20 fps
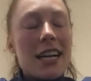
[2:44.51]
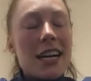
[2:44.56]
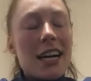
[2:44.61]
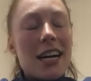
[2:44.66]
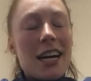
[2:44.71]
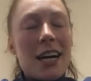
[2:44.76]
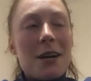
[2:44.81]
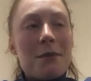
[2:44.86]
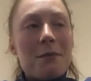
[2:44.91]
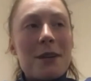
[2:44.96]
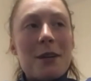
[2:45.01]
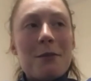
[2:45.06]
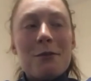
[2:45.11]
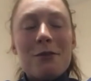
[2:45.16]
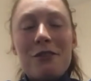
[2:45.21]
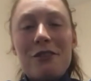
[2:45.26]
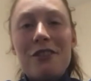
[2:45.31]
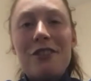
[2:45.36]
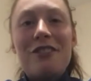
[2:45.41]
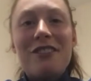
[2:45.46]
Um, it
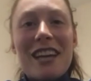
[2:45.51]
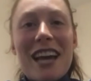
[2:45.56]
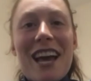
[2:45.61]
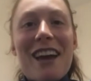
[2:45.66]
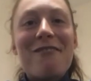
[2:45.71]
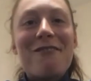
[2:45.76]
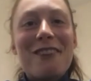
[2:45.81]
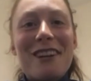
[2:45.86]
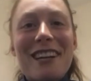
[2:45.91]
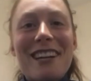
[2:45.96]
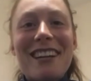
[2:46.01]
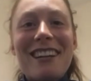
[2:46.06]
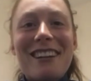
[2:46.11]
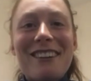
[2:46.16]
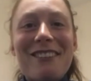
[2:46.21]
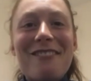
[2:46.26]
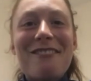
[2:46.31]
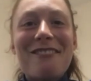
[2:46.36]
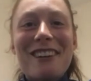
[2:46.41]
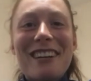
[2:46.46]
was just, yeah, really,
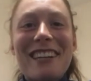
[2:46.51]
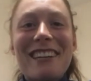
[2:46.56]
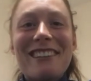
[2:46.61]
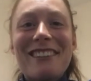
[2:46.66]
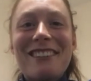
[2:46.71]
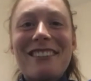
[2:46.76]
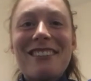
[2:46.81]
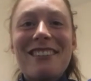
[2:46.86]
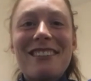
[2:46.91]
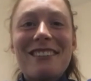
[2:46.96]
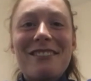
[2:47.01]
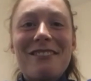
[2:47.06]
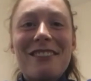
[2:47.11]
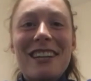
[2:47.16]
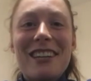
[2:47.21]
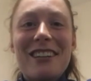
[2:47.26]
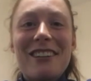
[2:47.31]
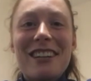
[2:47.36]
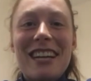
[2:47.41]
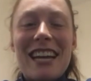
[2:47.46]
really good,
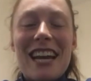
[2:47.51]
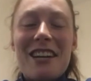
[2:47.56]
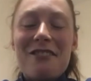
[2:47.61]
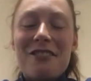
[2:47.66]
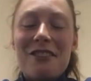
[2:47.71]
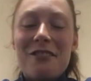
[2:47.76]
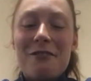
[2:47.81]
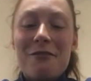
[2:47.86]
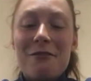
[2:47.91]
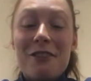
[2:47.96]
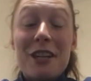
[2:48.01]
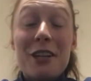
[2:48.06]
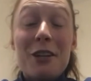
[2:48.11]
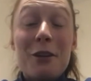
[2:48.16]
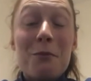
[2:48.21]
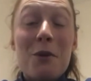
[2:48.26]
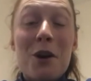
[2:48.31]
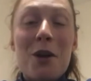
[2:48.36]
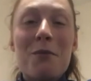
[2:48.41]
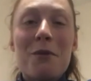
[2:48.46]
really good occasion and really
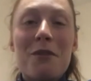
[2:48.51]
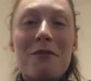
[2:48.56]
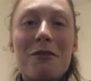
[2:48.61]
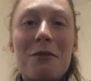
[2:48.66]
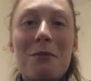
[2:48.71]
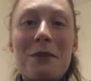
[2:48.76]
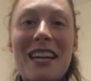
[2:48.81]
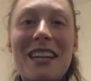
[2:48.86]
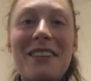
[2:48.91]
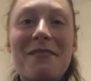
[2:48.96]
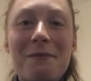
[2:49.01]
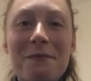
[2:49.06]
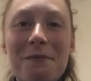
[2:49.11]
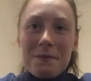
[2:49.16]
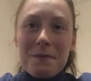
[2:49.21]
good moment for me.